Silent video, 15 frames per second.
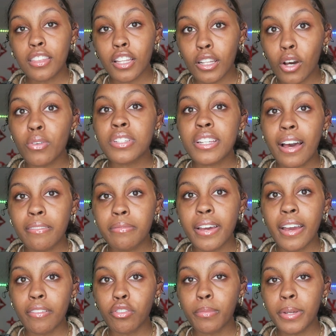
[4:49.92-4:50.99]
the lowest I've
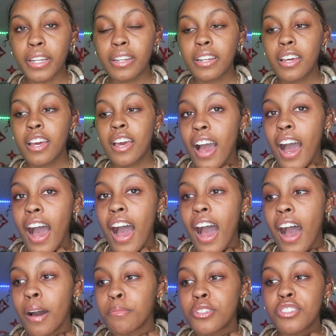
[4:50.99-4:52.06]
ever been.
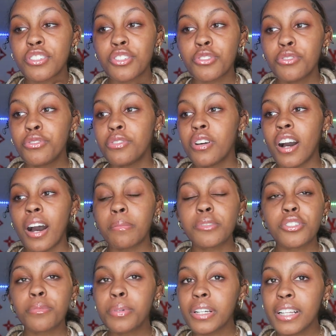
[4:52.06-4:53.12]
I'm
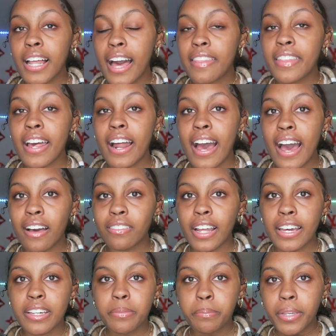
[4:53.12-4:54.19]
super glad that I have
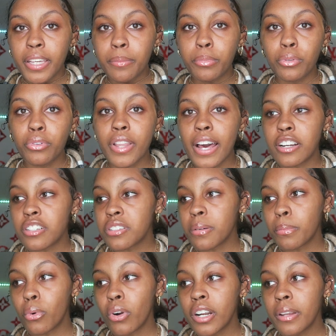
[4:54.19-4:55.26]
like people that are
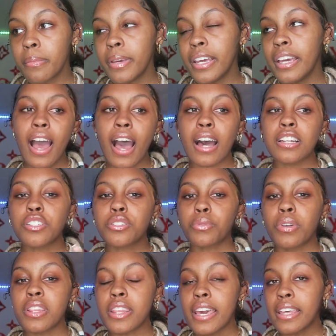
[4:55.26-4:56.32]
supporting me. I just
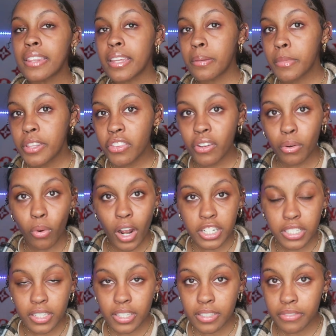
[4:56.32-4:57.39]
want to thank them if they're
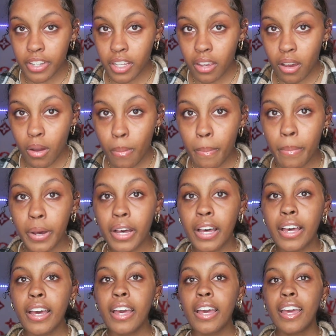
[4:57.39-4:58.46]
watching this video.
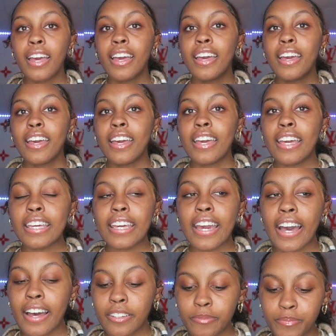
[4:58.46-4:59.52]
But
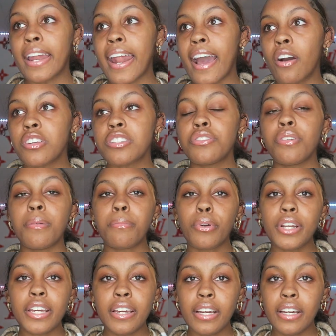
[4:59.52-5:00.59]
yeah, right now it's doing
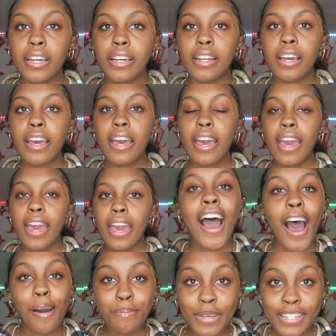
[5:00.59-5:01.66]
pretty good,
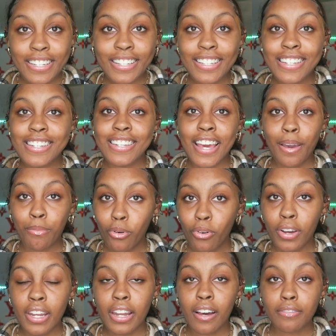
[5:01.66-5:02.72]
I'm mentally
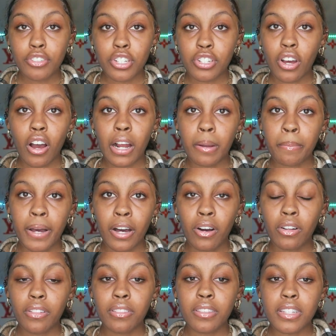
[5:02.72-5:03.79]
stable enough to talk
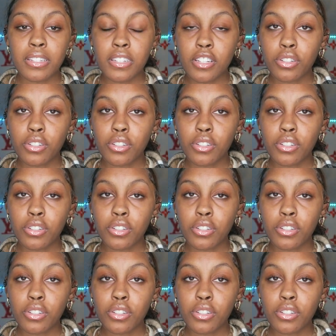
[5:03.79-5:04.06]
about this